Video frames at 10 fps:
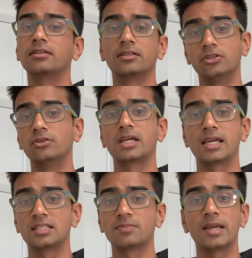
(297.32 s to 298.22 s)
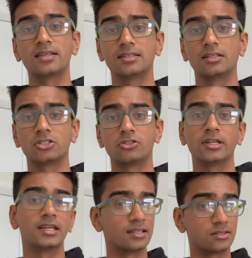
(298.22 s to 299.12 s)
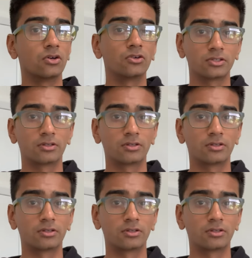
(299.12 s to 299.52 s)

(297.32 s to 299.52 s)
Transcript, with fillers: the UK space industry is not